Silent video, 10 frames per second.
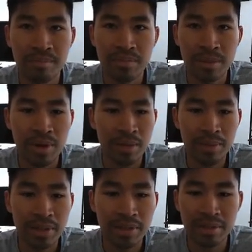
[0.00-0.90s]
in my
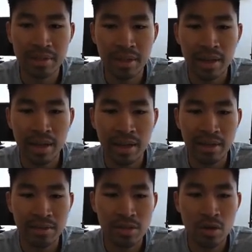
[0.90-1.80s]
opinion.
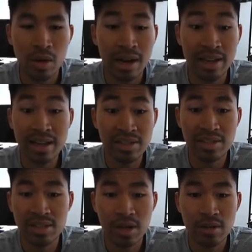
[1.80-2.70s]
And so I actually
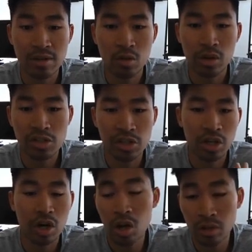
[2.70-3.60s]
started to question
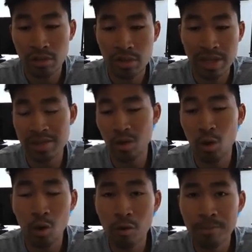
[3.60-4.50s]
college as a
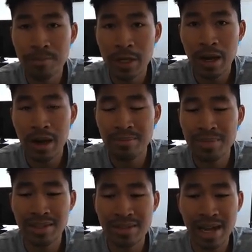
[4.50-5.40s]
whole,
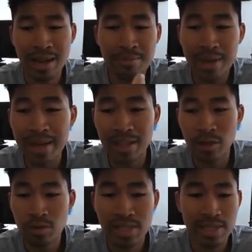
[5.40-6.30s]
because I met
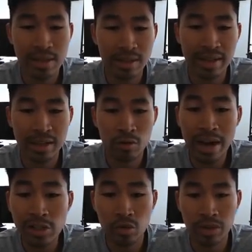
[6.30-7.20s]
UCLA
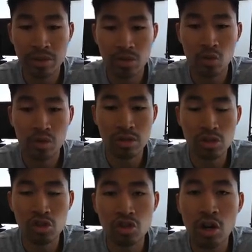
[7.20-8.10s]
graduates who were
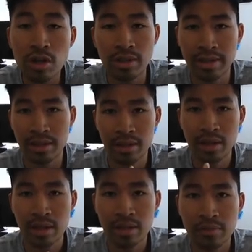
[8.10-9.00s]

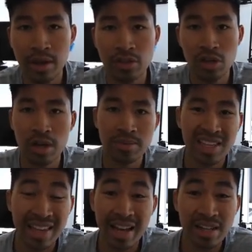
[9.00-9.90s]
struggling to find jobs,
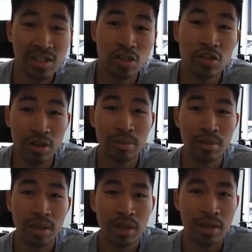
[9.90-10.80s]
and they actually took up
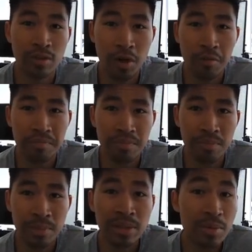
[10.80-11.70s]

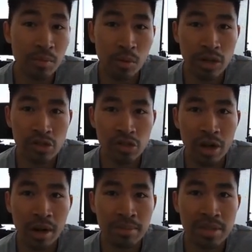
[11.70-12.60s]
minimum wage
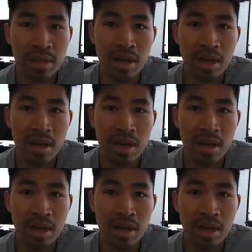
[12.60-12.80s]
jobs,